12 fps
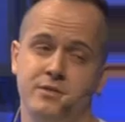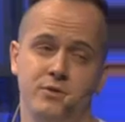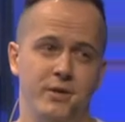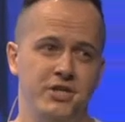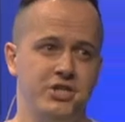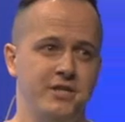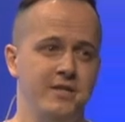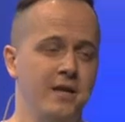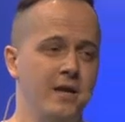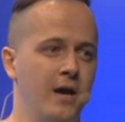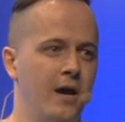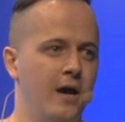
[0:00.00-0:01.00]

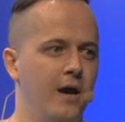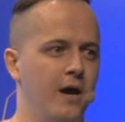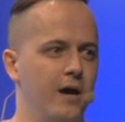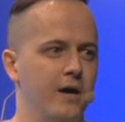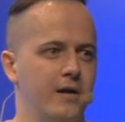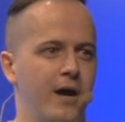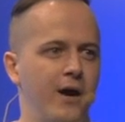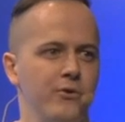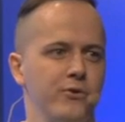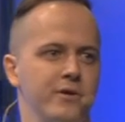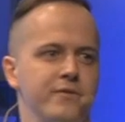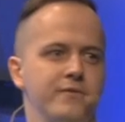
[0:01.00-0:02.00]
activation,
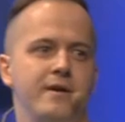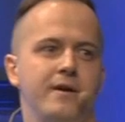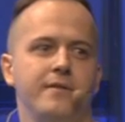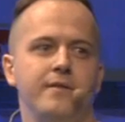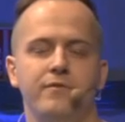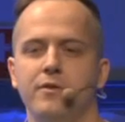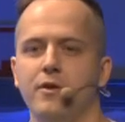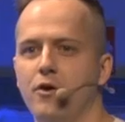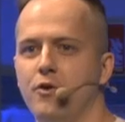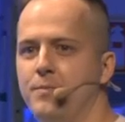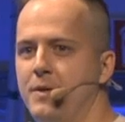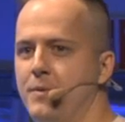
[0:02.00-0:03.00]
how you convert the
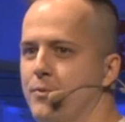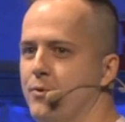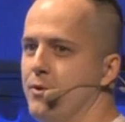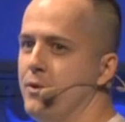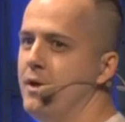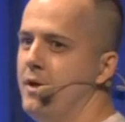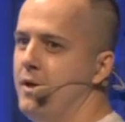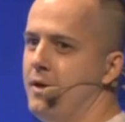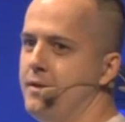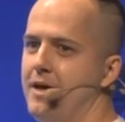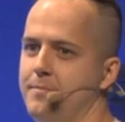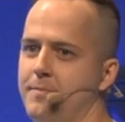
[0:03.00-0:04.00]
flow of people
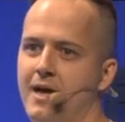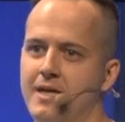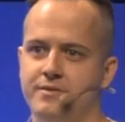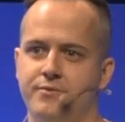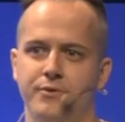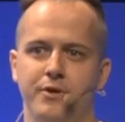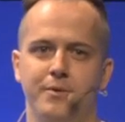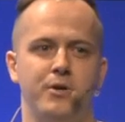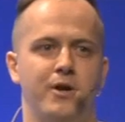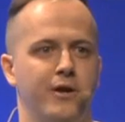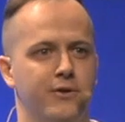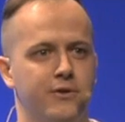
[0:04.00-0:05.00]
that pass through your
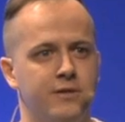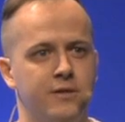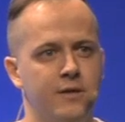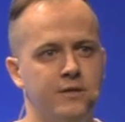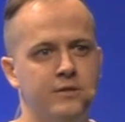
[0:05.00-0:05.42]
product